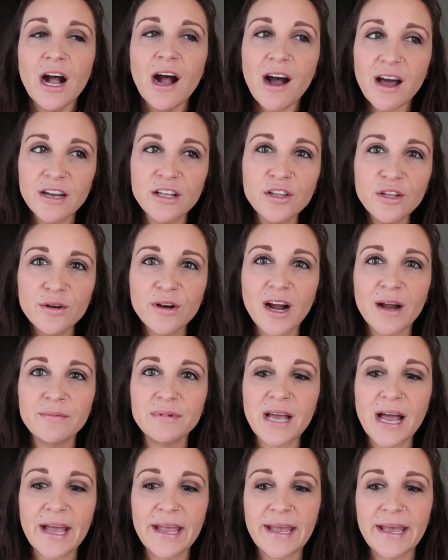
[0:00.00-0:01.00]
on a low carb
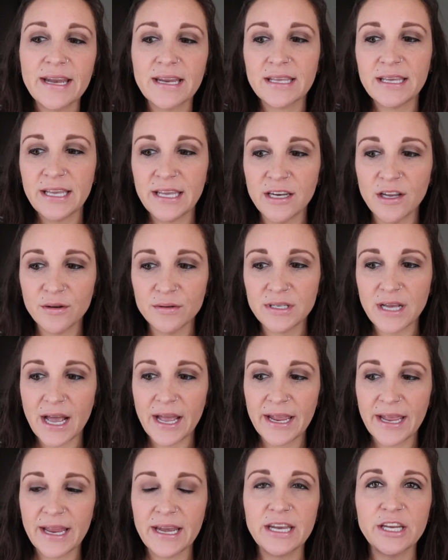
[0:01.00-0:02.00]
diet, keto
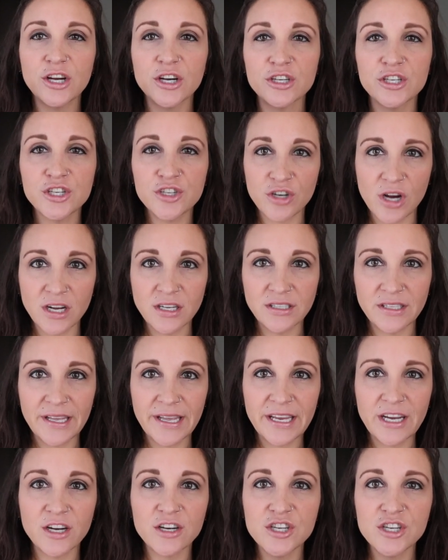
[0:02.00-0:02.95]
diet, you're struggling.